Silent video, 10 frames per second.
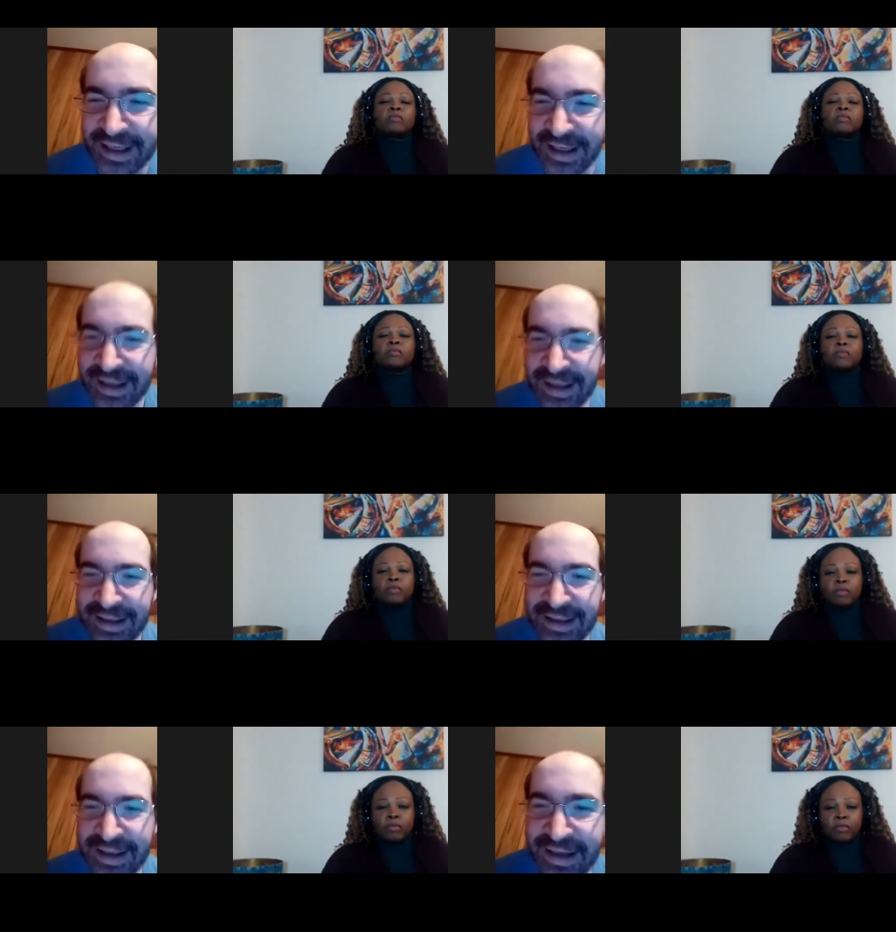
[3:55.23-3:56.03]
Speaker 1: Mm-hmm.
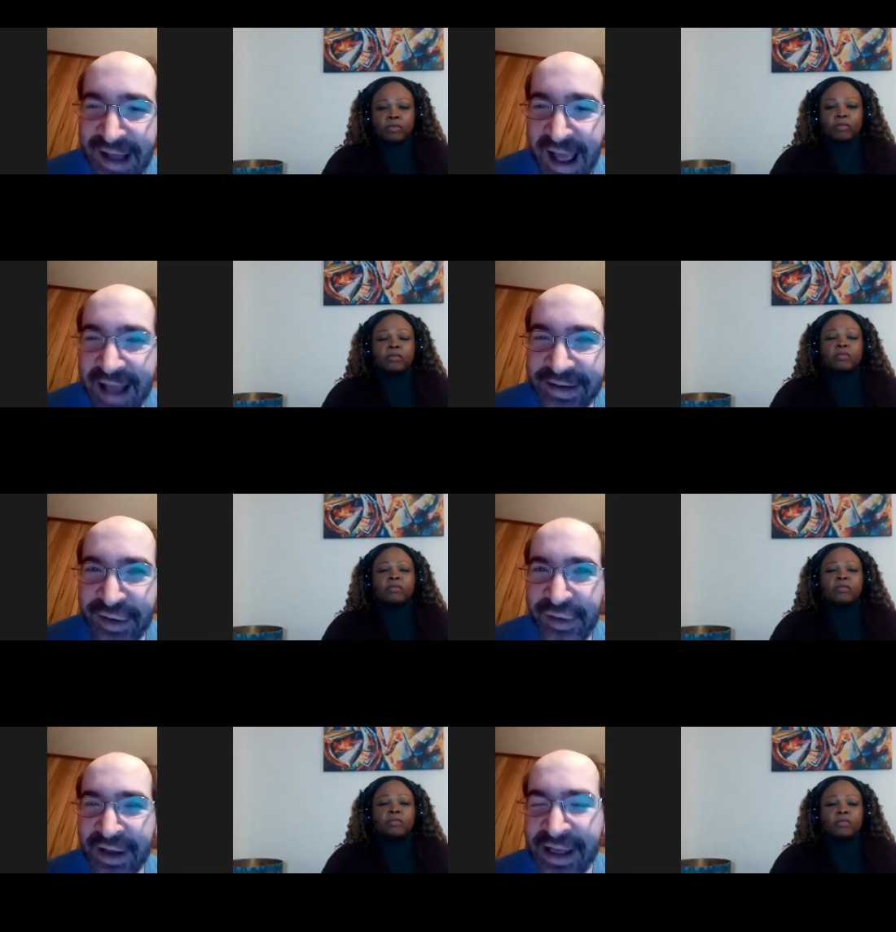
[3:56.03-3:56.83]
Yeah, and
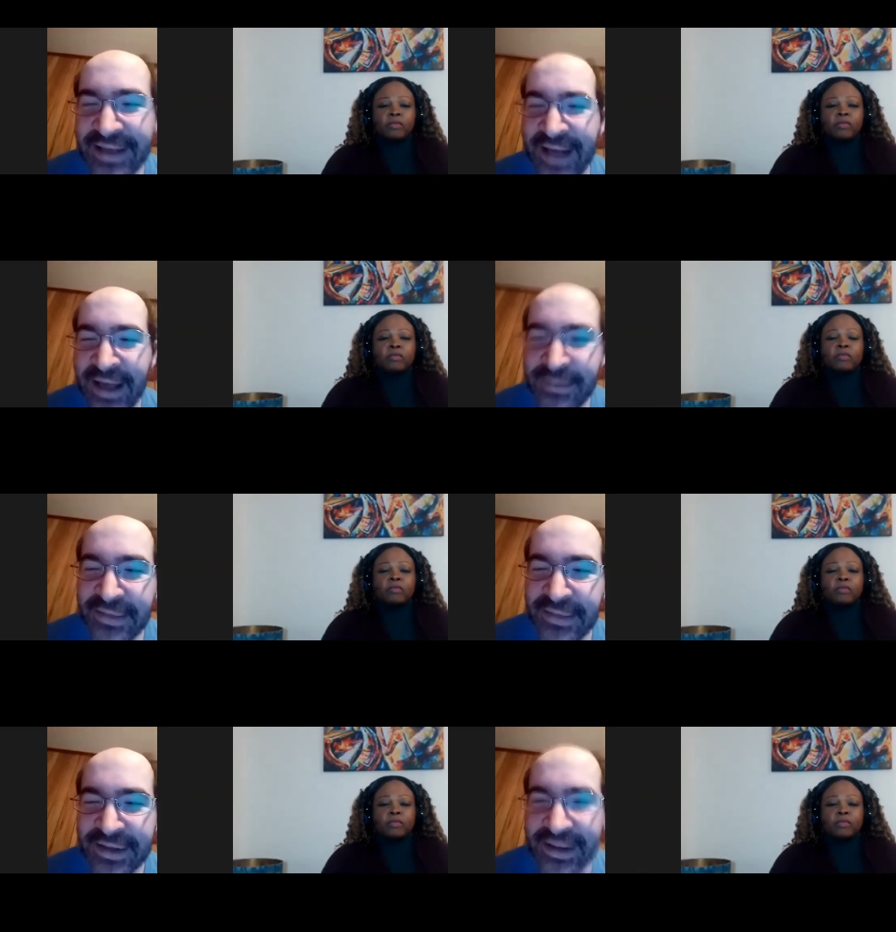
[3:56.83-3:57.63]
two, a lot of
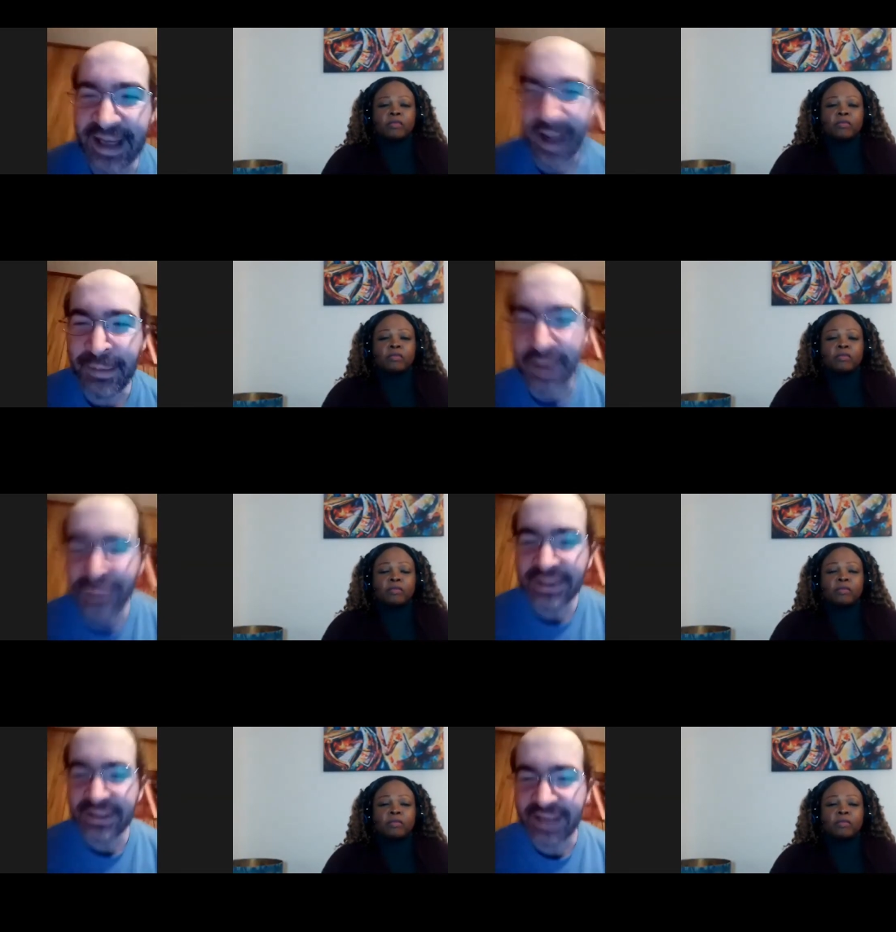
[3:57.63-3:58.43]
times, like I'm
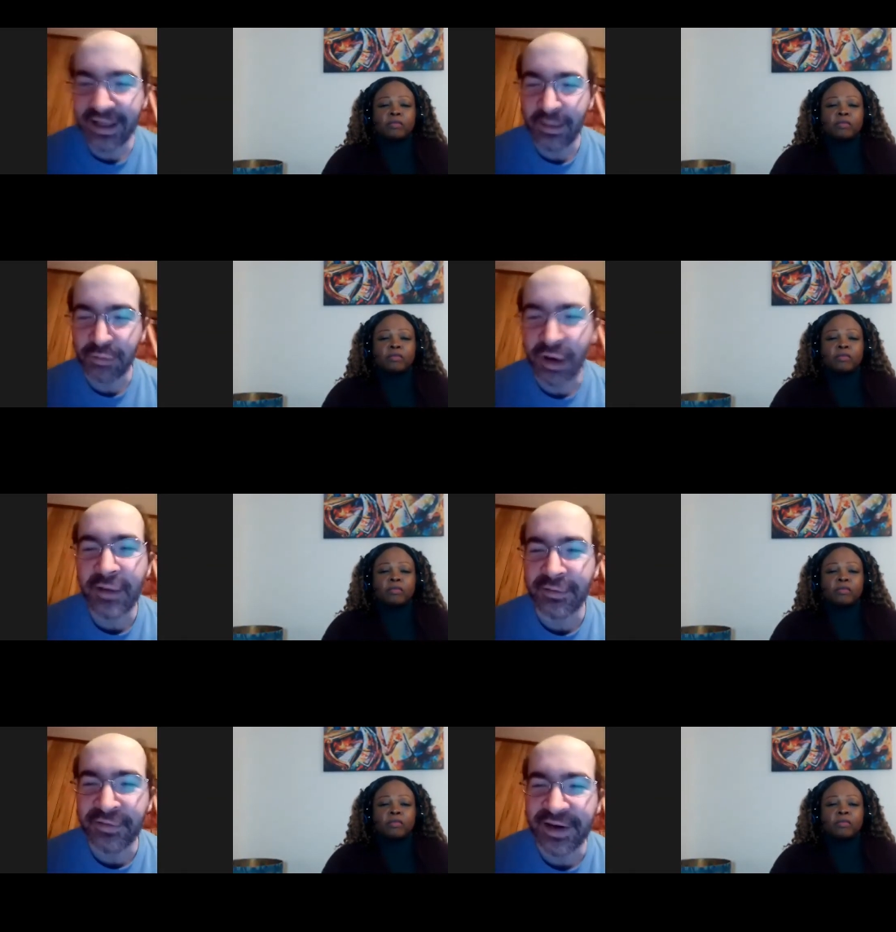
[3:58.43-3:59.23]
always like the
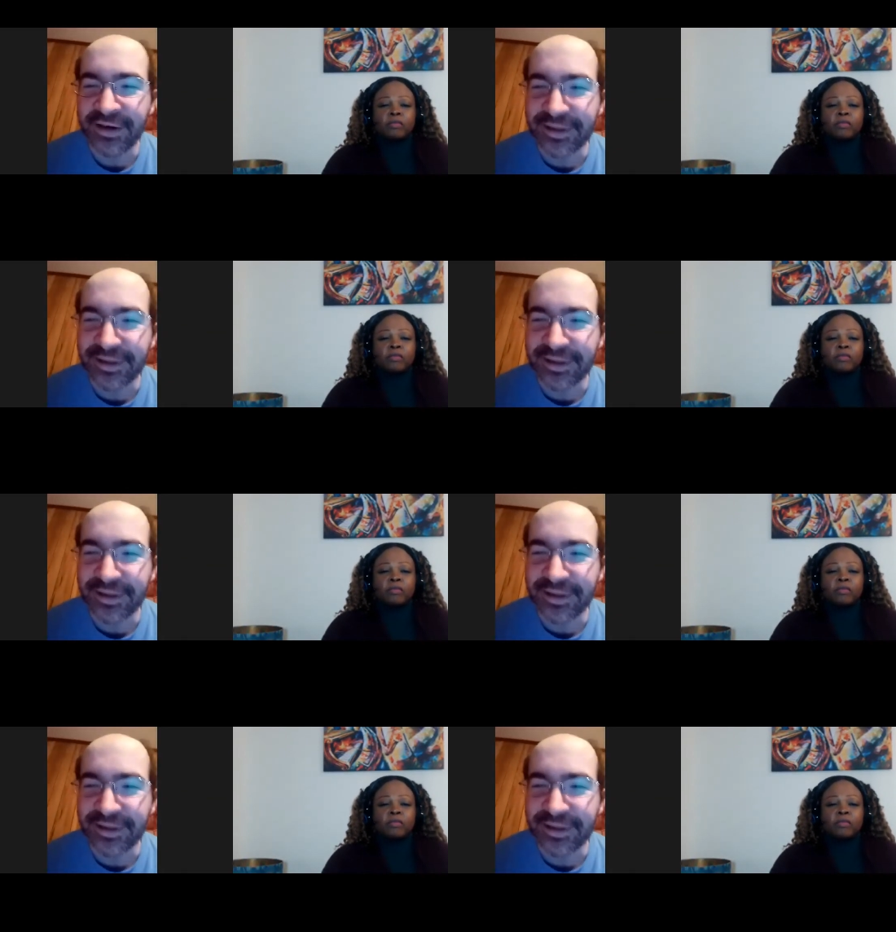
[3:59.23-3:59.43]
brother figure.